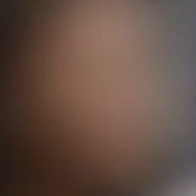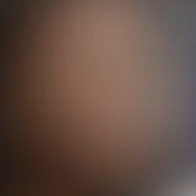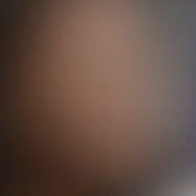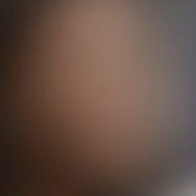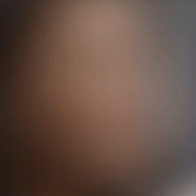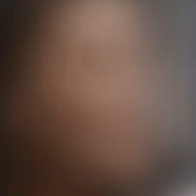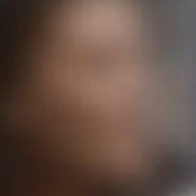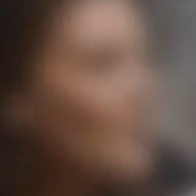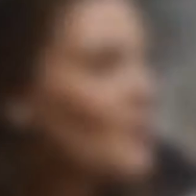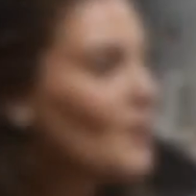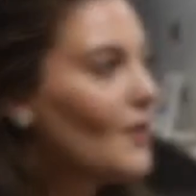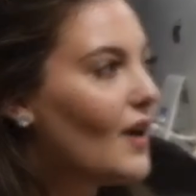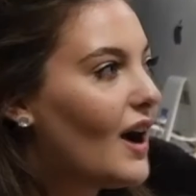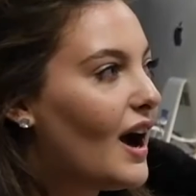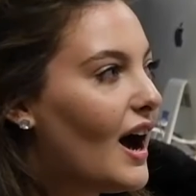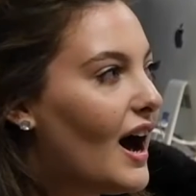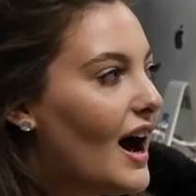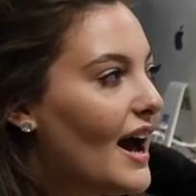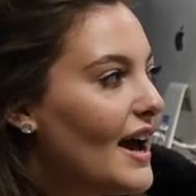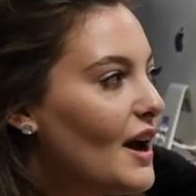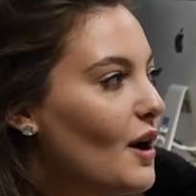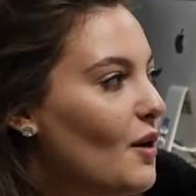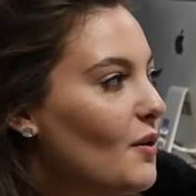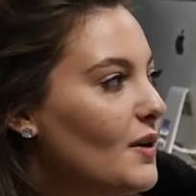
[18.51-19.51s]
So
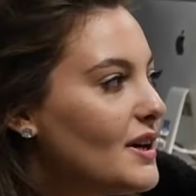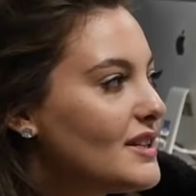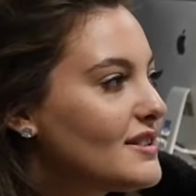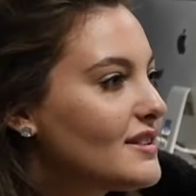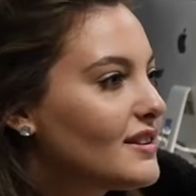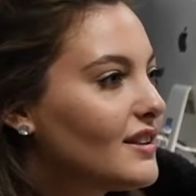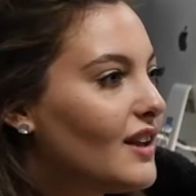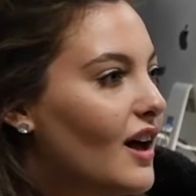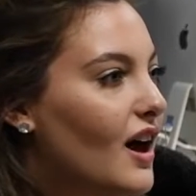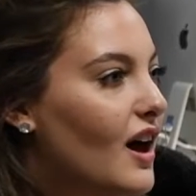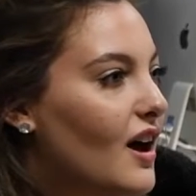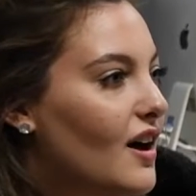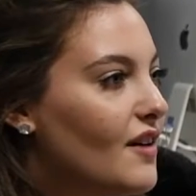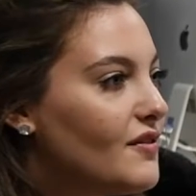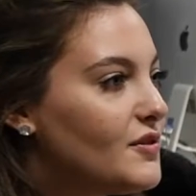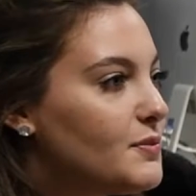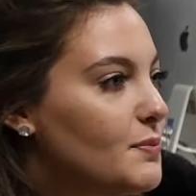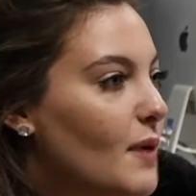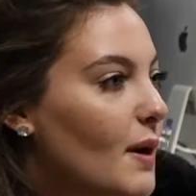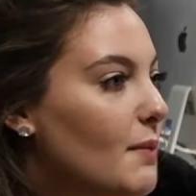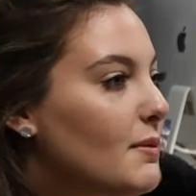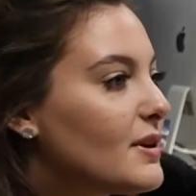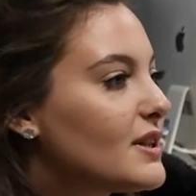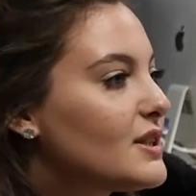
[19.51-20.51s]
I always
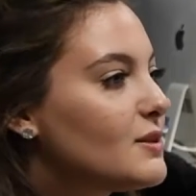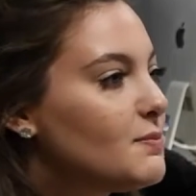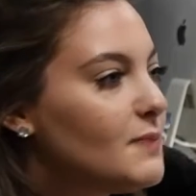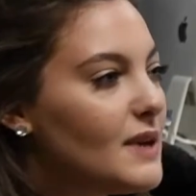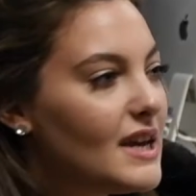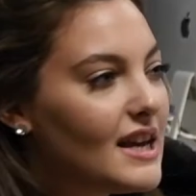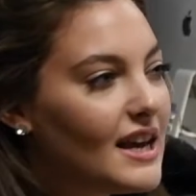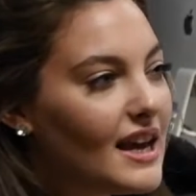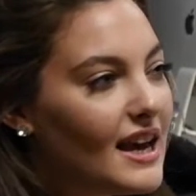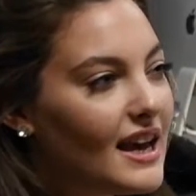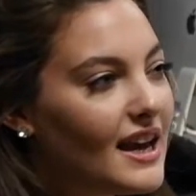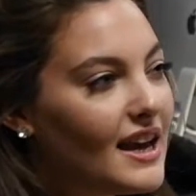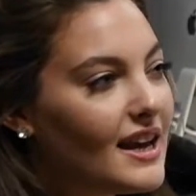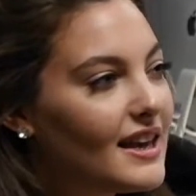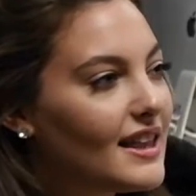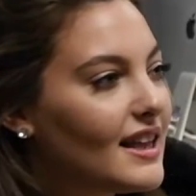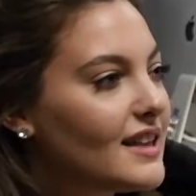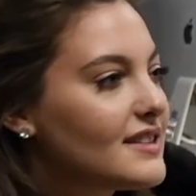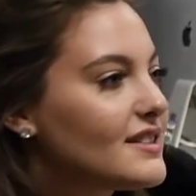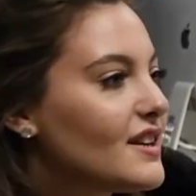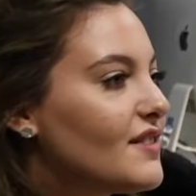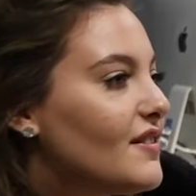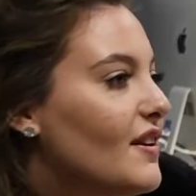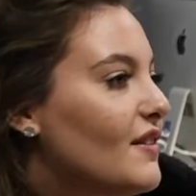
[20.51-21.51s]
loved public speaking.
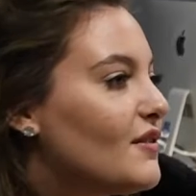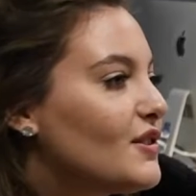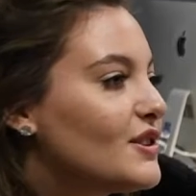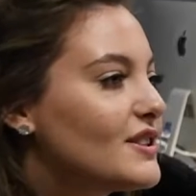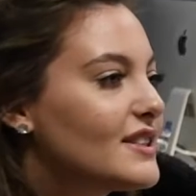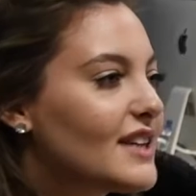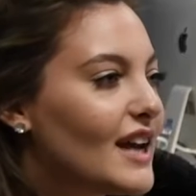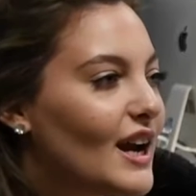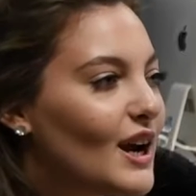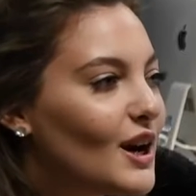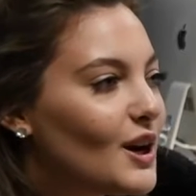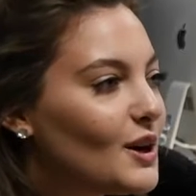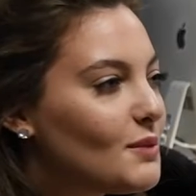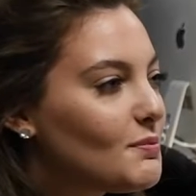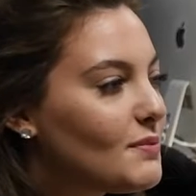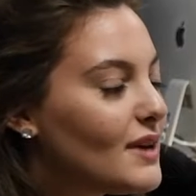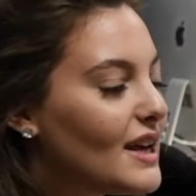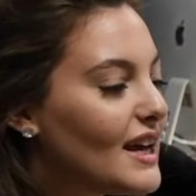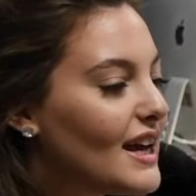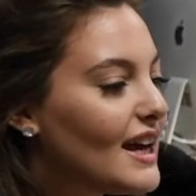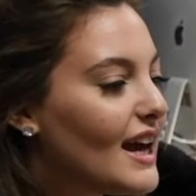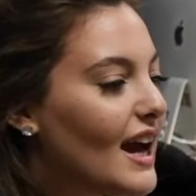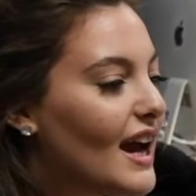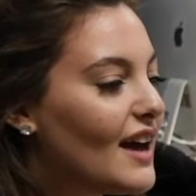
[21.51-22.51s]
That stuff never scared
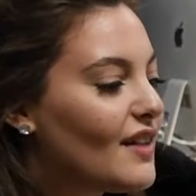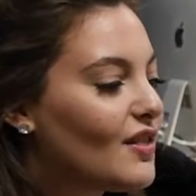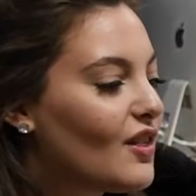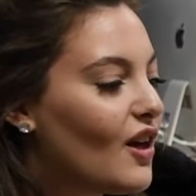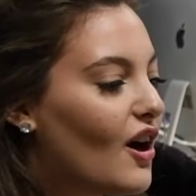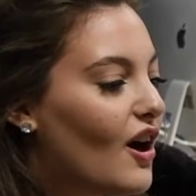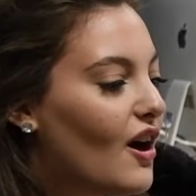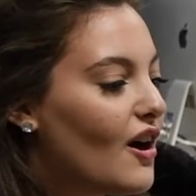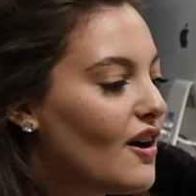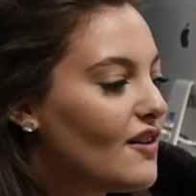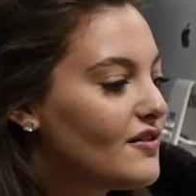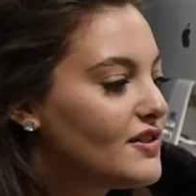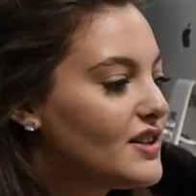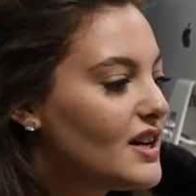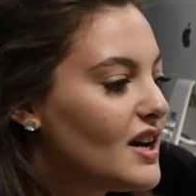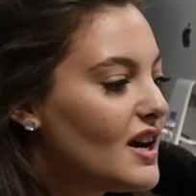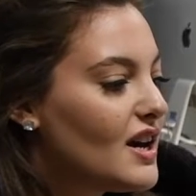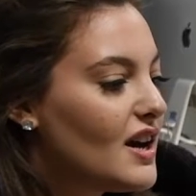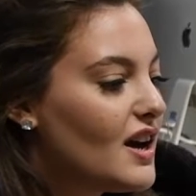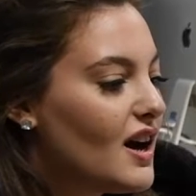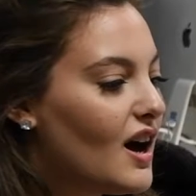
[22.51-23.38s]
me. I loved